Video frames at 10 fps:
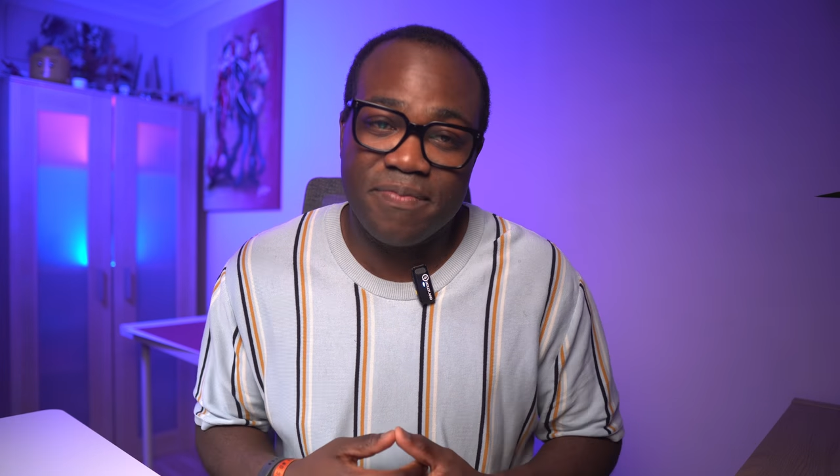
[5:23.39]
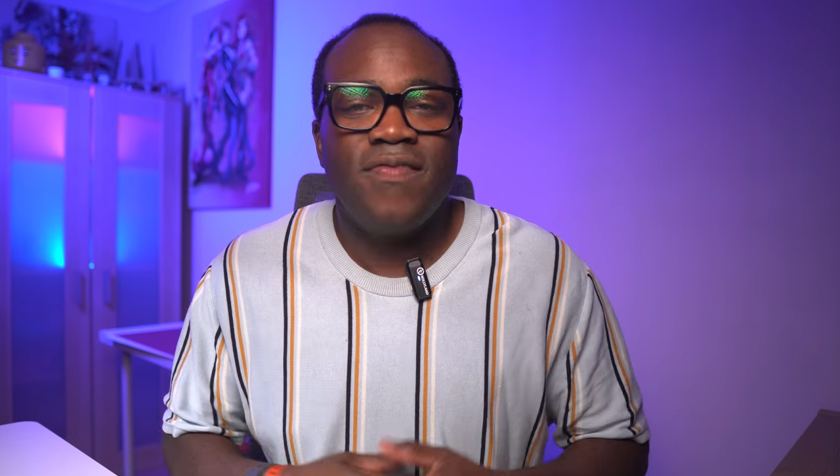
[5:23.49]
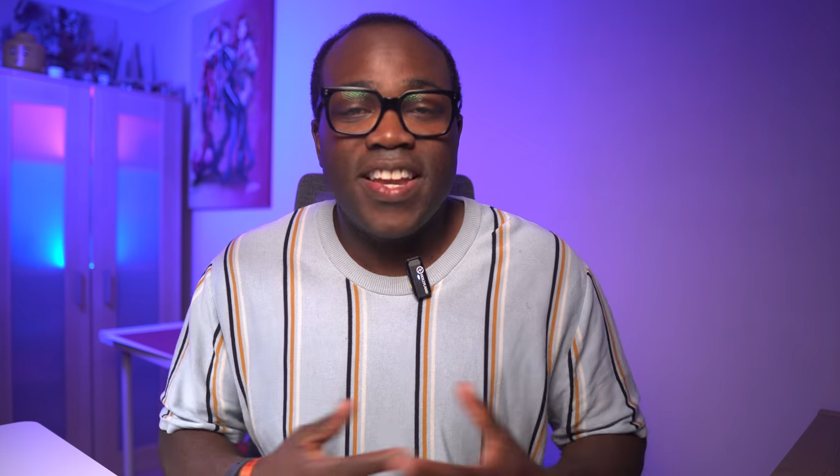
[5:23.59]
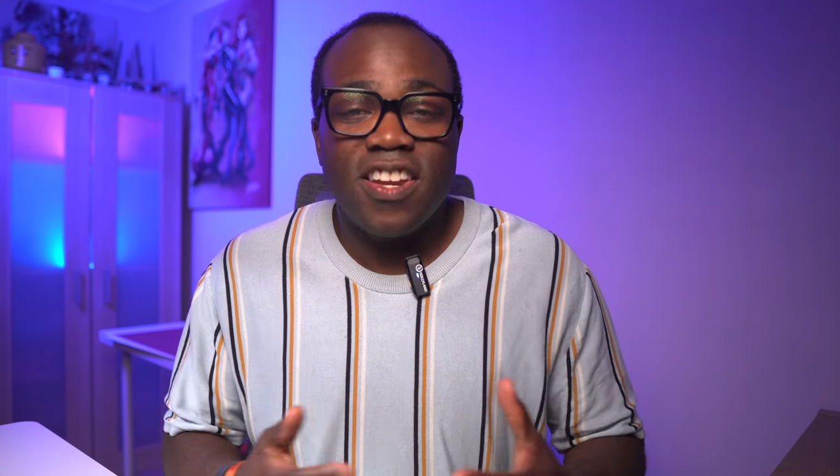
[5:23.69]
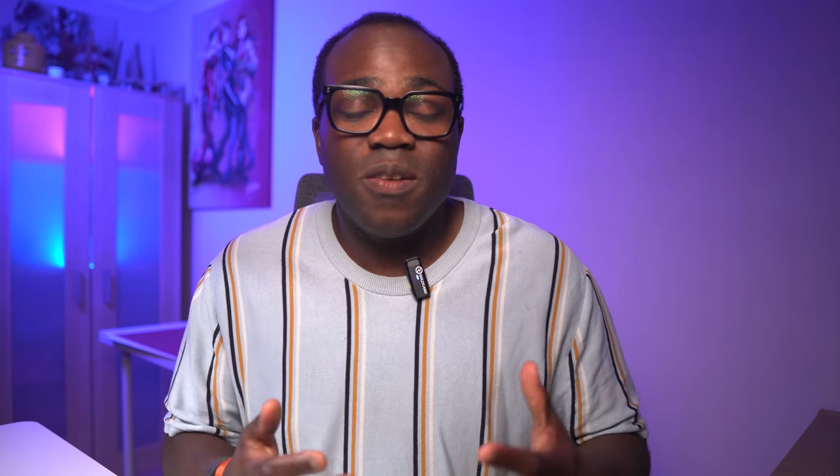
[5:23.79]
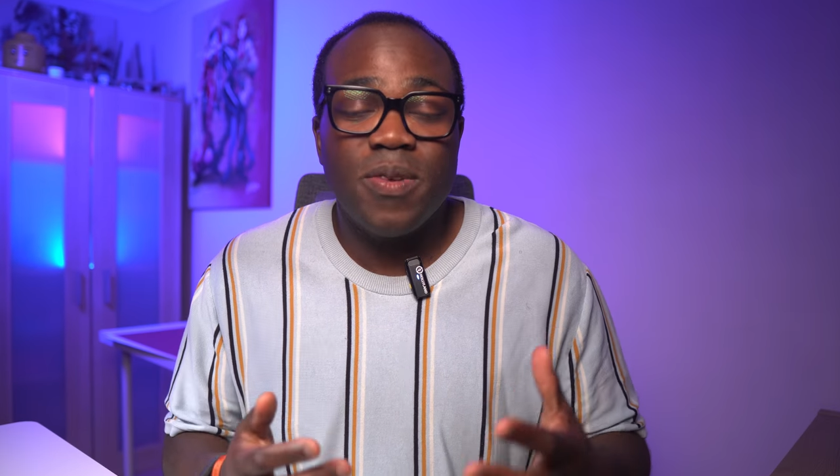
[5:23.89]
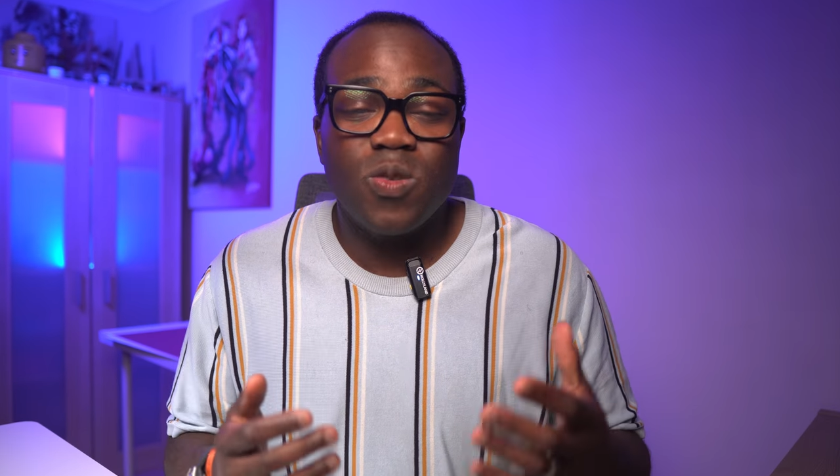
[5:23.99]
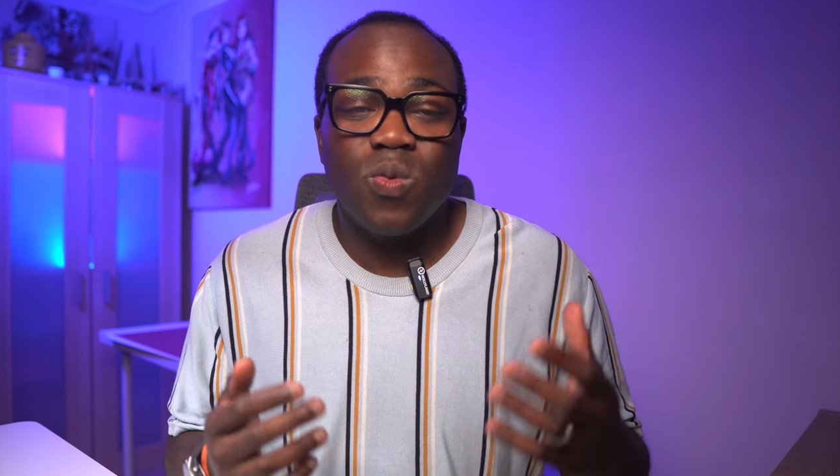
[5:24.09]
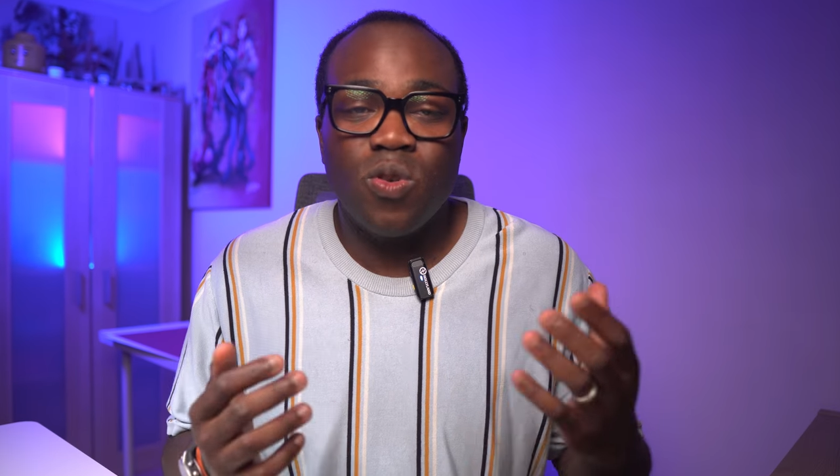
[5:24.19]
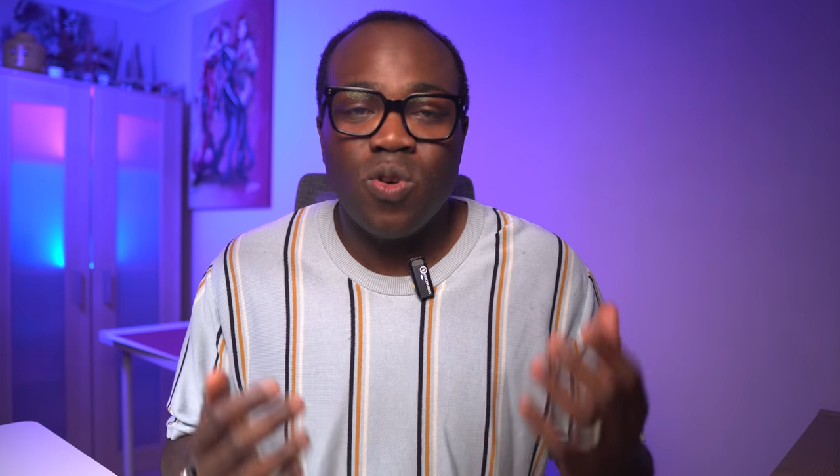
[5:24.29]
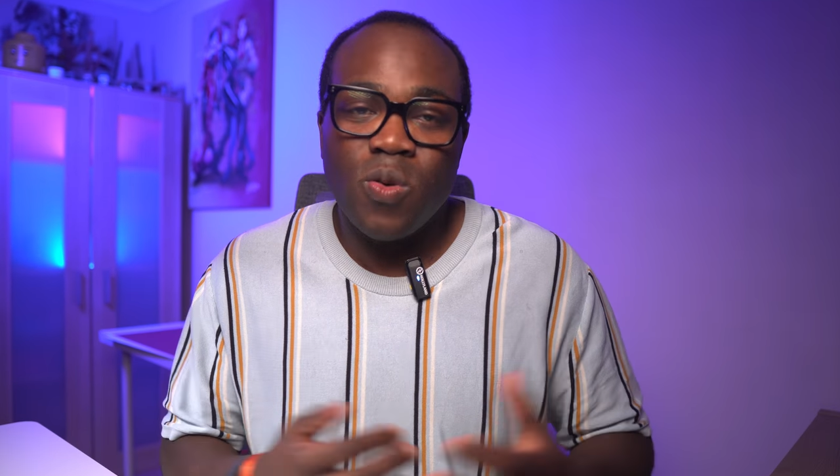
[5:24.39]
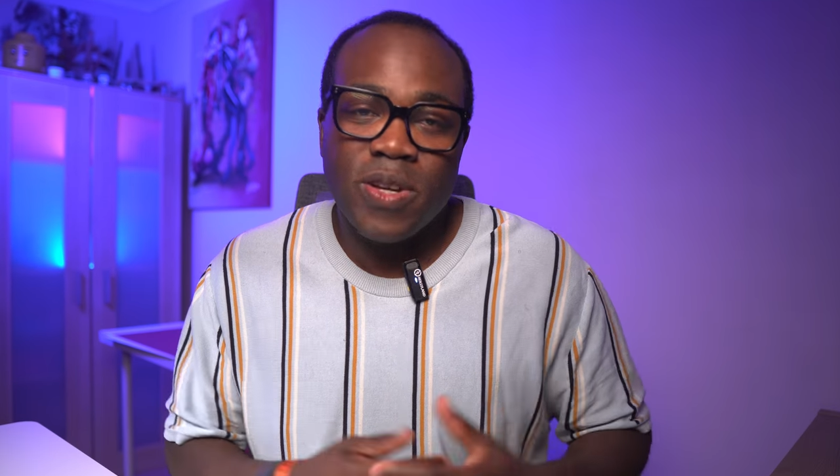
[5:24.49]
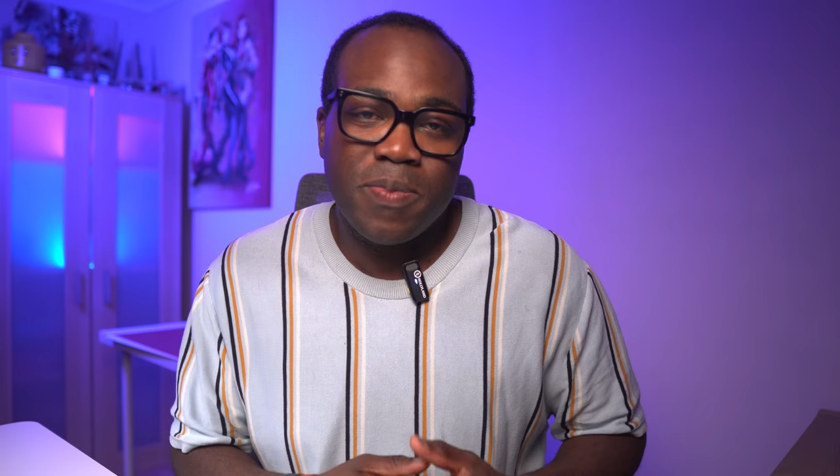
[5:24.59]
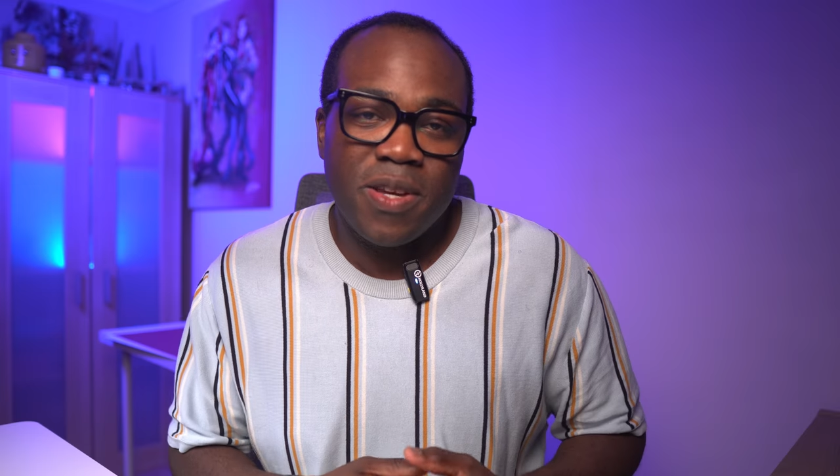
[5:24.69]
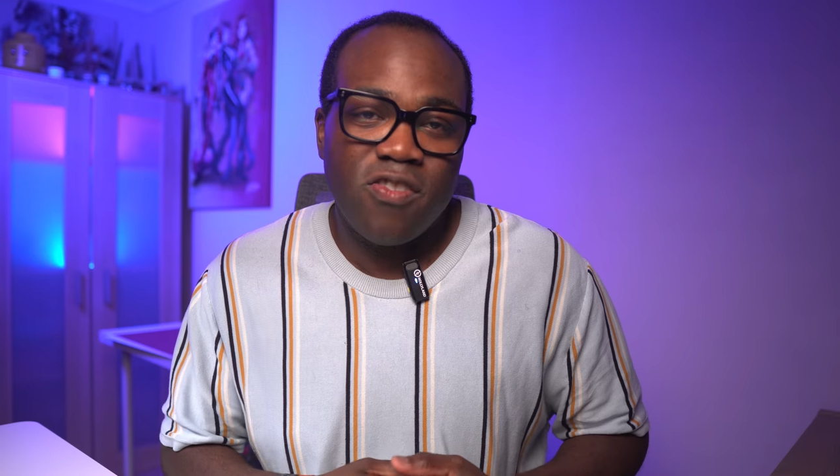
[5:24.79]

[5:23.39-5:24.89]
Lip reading: Fan comments will always be